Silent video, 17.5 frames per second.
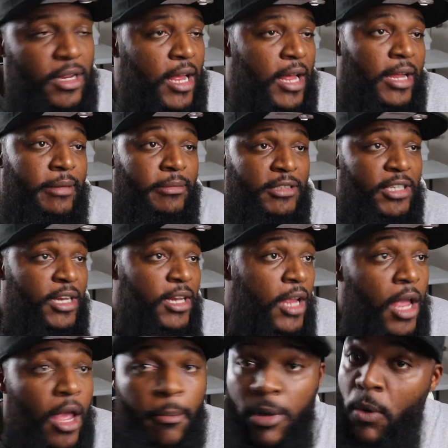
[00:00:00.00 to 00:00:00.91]
I'm
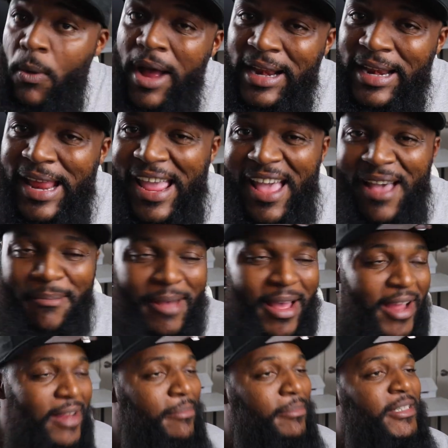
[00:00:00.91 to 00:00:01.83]
saying. But one day I
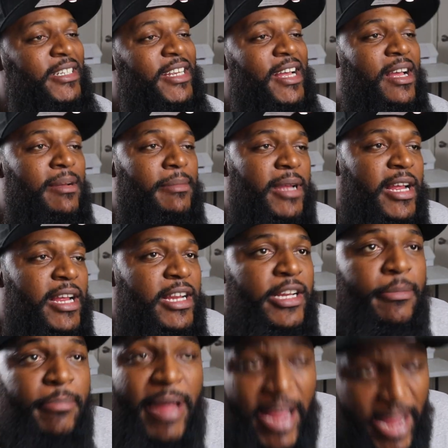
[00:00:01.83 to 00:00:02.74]
might. But, yeah,
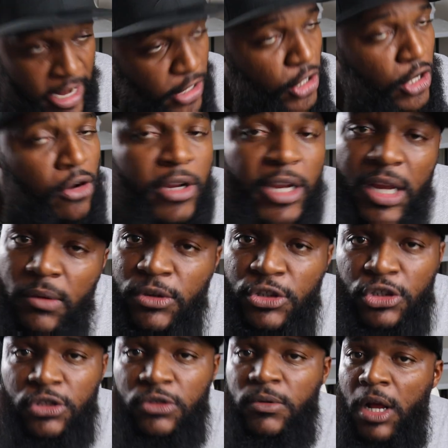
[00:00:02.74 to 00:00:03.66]
man, Mad, you going to get
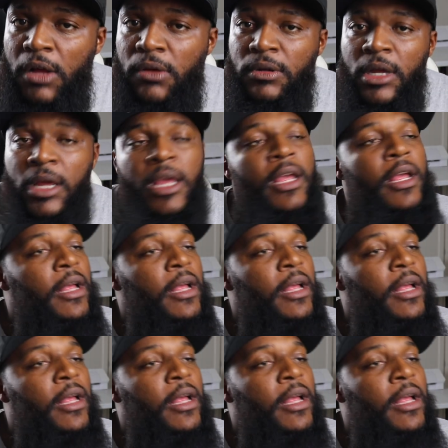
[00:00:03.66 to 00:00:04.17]
what you want.